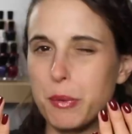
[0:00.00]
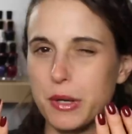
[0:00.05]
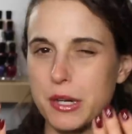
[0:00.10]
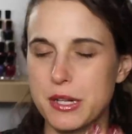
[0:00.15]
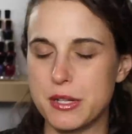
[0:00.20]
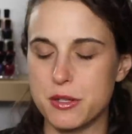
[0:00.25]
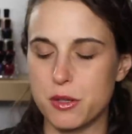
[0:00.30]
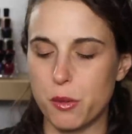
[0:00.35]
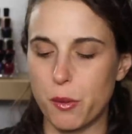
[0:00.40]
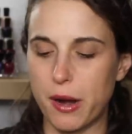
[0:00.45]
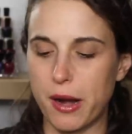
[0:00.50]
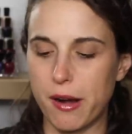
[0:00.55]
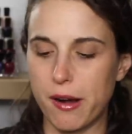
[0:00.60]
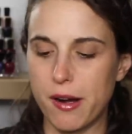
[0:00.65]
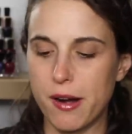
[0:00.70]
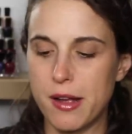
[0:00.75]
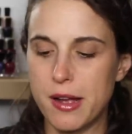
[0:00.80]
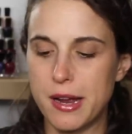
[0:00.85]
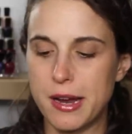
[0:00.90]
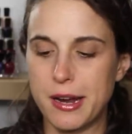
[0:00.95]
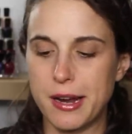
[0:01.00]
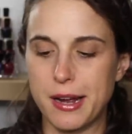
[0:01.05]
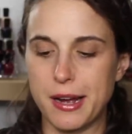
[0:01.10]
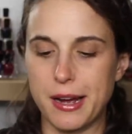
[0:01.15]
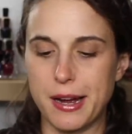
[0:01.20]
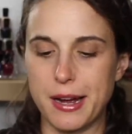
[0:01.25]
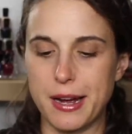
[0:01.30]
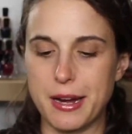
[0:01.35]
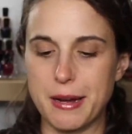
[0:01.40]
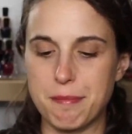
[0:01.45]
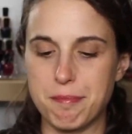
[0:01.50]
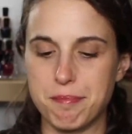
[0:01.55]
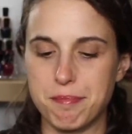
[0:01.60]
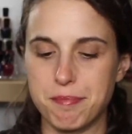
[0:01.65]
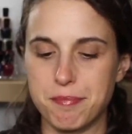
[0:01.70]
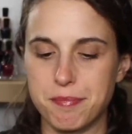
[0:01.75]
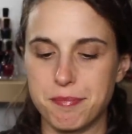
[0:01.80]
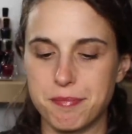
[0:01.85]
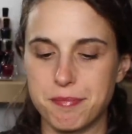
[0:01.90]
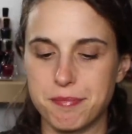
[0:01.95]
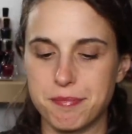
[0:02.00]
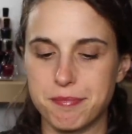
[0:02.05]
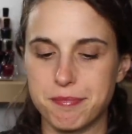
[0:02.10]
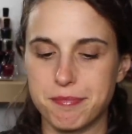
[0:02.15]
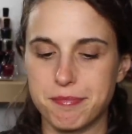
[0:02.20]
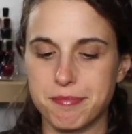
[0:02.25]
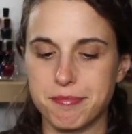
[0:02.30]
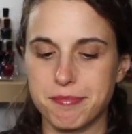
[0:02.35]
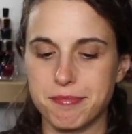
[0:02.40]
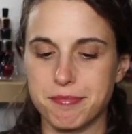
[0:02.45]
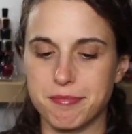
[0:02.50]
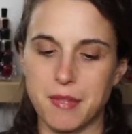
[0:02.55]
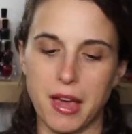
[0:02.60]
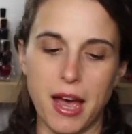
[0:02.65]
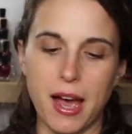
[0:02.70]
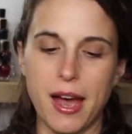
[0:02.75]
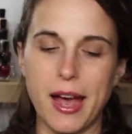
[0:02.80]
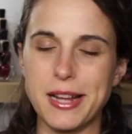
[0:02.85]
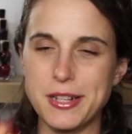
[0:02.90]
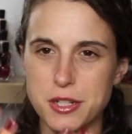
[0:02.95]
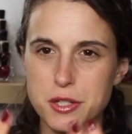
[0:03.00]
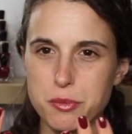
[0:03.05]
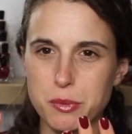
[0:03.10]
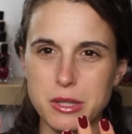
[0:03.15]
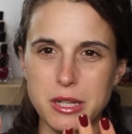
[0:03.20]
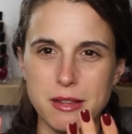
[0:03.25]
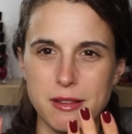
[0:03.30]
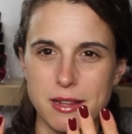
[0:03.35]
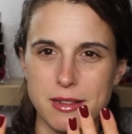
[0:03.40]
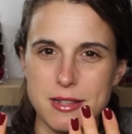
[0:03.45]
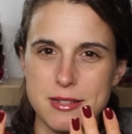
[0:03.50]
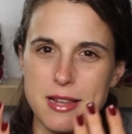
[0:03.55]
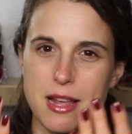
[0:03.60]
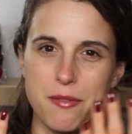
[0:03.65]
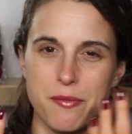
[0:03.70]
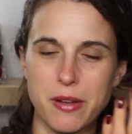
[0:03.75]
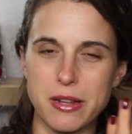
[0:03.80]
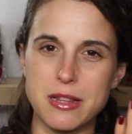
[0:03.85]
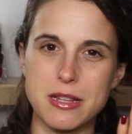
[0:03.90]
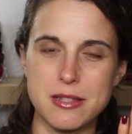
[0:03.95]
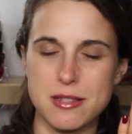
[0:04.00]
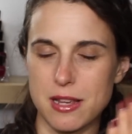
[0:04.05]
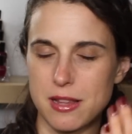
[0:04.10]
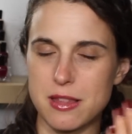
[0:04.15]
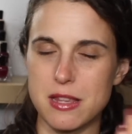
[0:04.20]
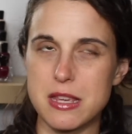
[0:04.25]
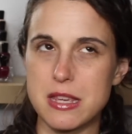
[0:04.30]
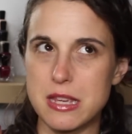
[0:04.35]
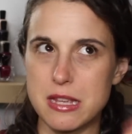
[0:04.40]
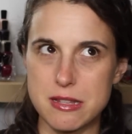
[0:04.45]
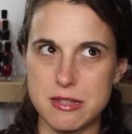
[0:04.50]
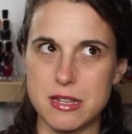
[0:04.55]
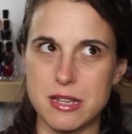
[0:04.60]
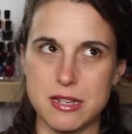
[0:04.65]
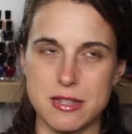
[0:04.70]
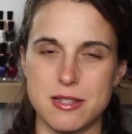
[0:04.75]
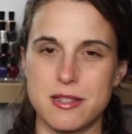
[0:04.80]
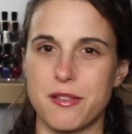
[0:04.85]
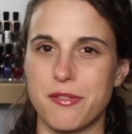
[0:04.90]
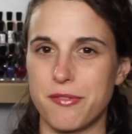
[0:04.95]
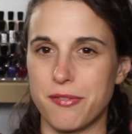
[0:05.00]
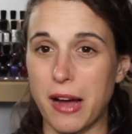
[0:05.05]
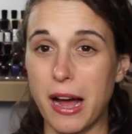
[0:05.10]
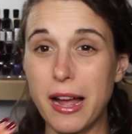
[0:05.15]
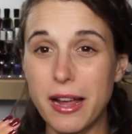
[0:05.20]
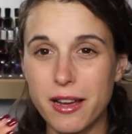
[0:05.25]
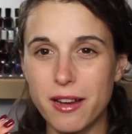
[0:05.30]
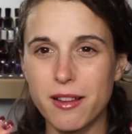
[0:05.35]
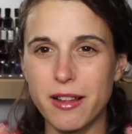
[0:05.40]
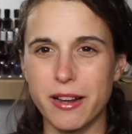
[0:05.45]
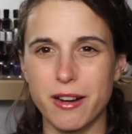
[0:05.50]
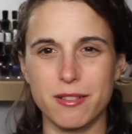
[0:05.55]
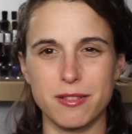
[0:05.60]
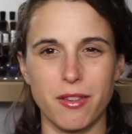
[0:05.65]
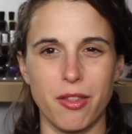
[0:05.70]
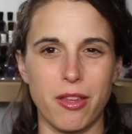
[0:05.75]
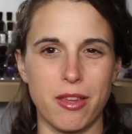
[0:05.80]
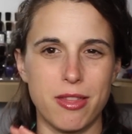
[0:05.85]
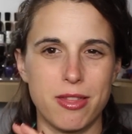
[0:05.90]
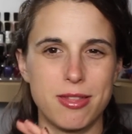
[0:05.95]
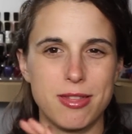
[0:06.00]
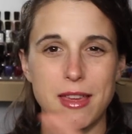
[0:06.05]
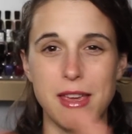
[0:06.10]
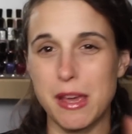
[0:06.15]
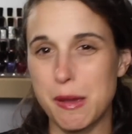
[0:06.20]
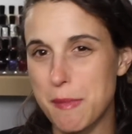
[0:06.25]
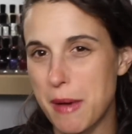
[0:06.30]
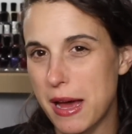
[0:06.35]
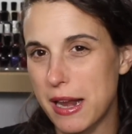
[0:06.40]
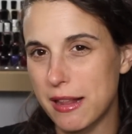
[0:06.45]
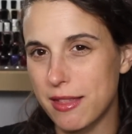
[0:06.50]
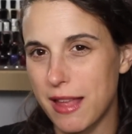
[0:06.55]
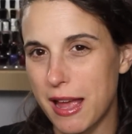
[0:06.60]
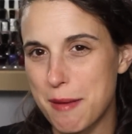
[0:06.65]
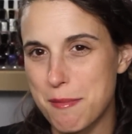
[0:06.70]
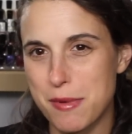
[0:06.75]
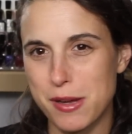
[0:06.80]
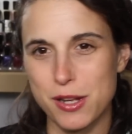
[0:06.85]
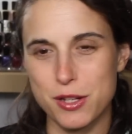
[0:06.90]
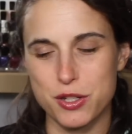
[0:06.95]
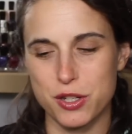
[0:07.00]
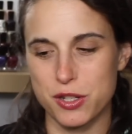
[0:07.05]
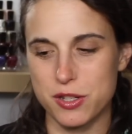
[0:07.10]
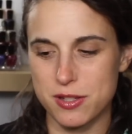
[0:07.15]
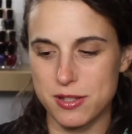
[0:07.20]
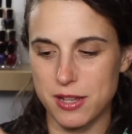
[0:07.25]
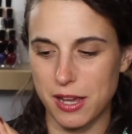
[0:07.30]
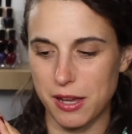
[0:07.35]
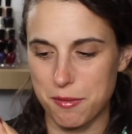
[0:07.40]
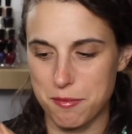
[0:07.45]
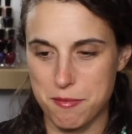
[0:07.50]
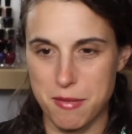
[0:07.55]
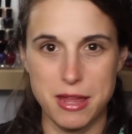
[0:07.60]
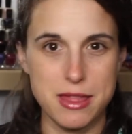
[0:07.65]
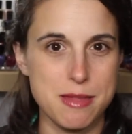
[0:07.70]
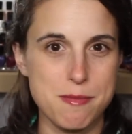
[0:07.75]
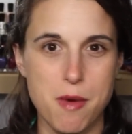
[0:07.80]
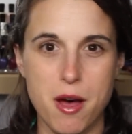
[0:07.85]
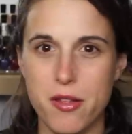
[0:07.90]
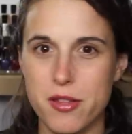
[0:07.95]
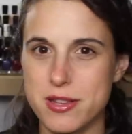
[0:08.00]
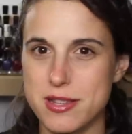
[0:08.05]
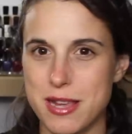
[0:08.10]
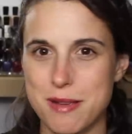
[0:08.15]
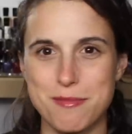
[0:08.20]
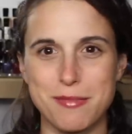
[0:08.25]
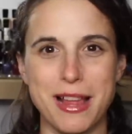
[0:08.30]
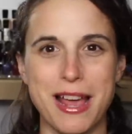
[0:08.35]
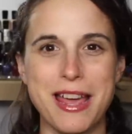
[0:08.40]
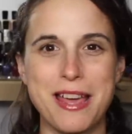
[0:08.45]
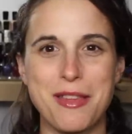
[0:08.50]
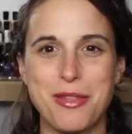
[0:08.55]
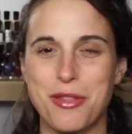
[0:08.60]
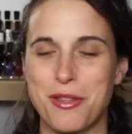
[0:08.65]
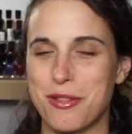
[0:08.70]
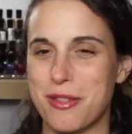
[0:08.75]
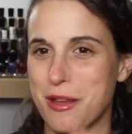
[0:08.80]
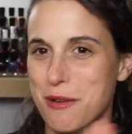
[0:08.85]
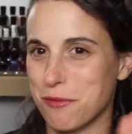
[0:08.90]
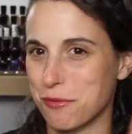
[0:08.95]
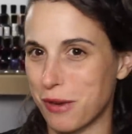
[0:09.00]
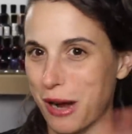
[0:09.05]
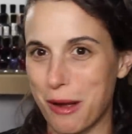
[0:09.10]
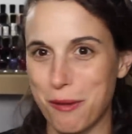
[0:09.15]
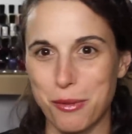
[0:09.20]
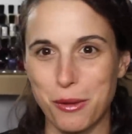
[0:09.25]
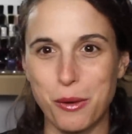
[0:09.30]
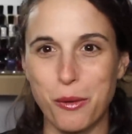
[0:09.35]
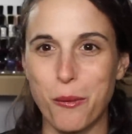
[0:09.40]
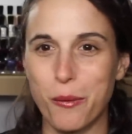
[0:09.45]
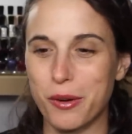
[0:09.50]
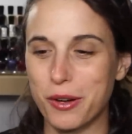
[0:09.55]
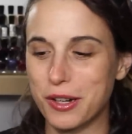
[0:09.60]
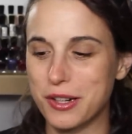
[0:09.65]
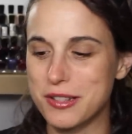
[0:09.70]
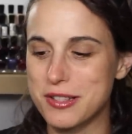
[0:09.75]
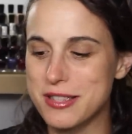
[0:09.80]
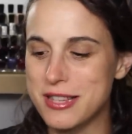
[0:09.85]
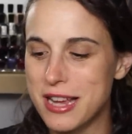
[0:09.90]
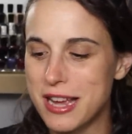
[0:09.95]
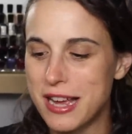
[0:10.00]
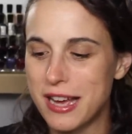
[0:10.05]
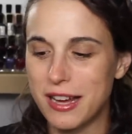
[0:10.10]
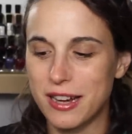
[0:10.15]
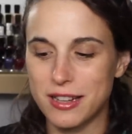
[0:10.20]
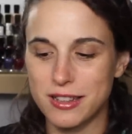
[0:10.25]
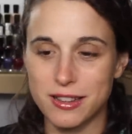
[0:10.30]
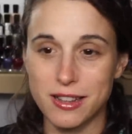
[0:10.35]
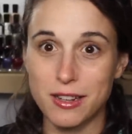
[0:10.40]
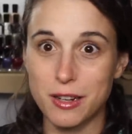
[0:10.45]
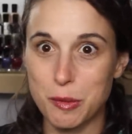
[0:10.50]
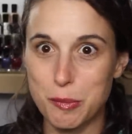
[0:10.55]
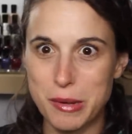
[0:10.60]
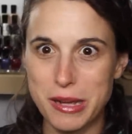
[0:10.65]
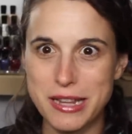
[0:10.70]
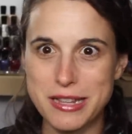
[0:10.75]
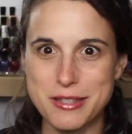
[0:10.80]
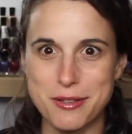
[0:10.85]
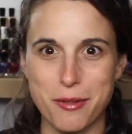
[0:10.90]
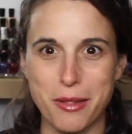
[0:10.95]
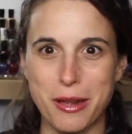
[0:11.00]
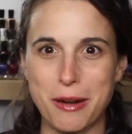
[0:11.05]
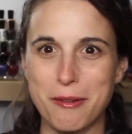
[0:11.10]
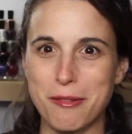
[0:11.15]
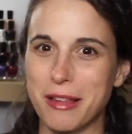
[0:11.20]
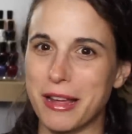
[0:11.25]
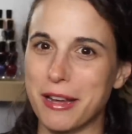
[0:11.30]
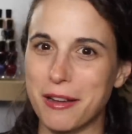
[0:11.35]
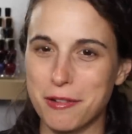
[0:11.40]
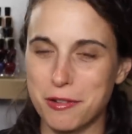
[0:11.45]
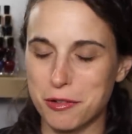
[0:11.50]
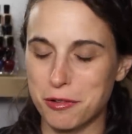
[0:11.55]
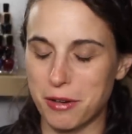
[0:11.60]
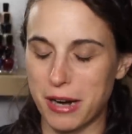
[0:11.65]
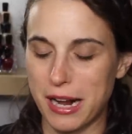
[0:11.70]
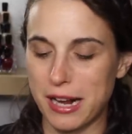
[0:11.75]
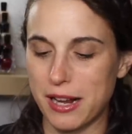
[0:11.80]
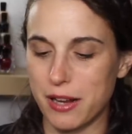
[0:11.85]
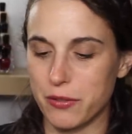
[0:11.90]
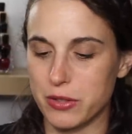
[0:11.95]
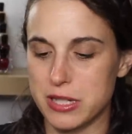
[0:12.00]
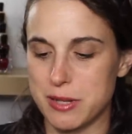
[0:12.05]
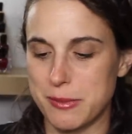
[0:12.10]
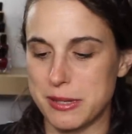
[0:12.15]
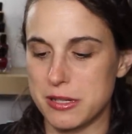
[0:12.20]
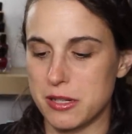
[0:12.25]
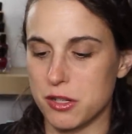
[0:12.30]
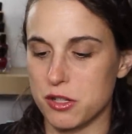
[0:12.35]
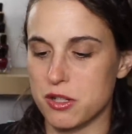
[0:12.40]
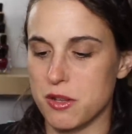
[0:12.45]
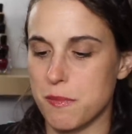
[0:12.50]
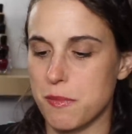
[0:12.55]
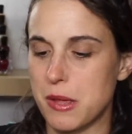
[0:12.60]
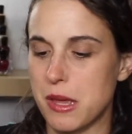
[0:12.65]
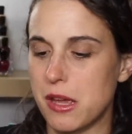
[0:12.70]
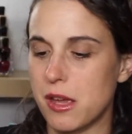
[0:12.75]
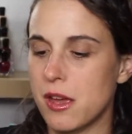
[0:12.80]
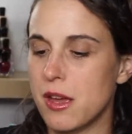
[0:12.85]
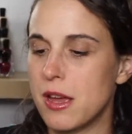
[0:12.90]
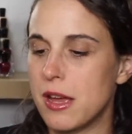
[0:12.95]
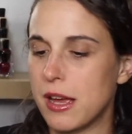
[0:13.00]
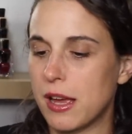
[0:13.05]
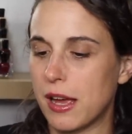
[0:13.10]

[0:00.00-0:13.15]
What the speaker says: pretty square. Yeah, I just really like this. I find this like the easiest to file. I don't have to like think about it that much. I just like make them all the same length and then round the corners a little bit so they don't like crack every time I touch something.